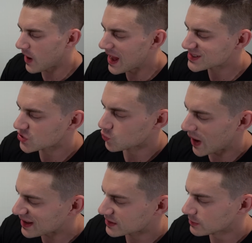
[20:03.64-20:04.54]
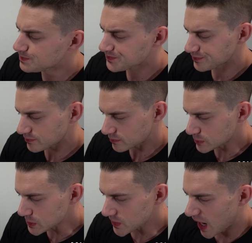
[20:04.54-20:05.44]
I had to rank them,
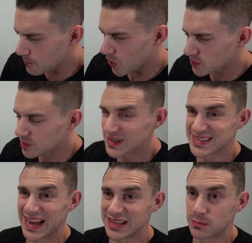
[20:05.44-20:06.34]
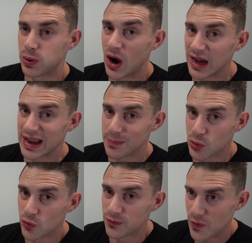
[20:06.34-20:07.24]
I'd probably take the
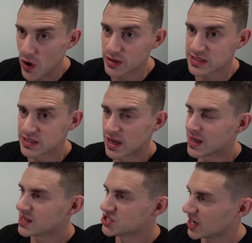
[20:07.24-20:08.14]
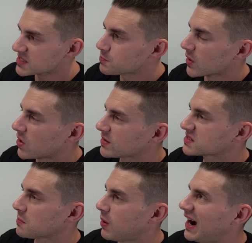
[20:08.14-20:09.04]
pineapple first, just
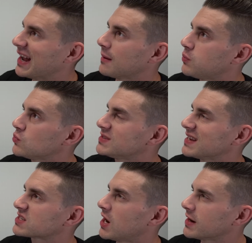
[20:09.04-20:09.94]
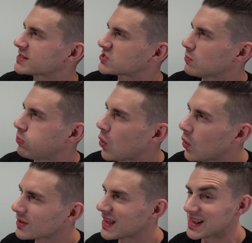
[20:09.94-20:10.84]
because the pineapple does kind of
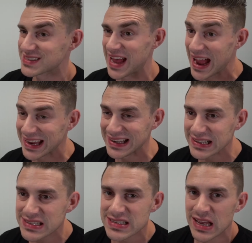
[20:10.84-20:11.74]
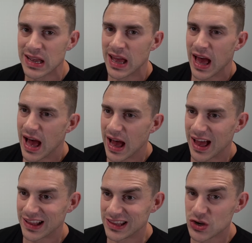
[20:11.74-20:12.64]
support that tanginess
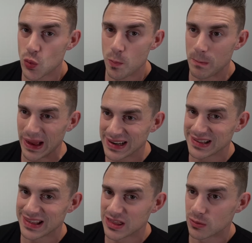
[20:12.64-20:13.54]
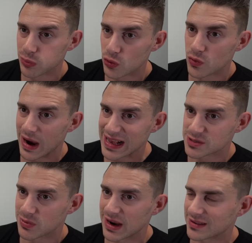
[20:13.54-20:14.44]
a little better than the blue
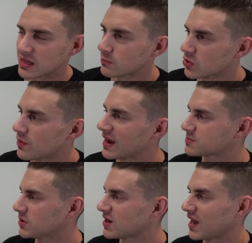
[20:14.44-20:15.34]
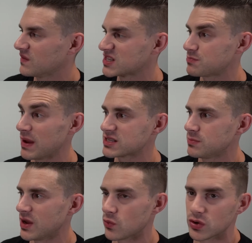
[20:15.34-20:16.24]
raspberry. I think blue raspberry you kind of expect to
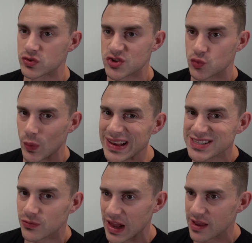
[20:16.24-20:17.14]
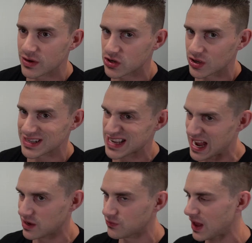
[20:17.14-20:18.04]
be a real sweet flavor, not a
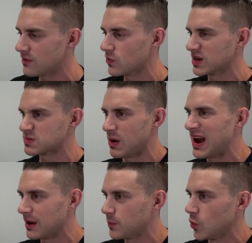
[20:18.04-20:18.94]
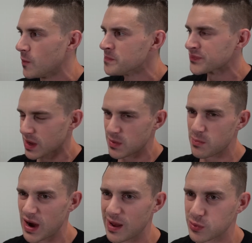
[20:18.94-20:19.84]
tangy flavor, whereas pineapple, I
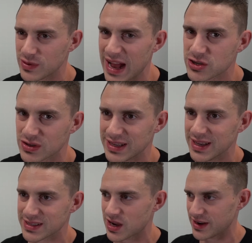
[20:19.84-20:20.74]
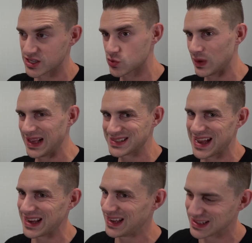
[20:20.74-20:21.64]
mean, pineapple naturally is kind of sweet and
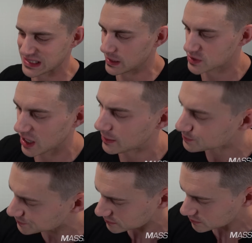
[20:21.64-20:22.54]
tangy at the same time.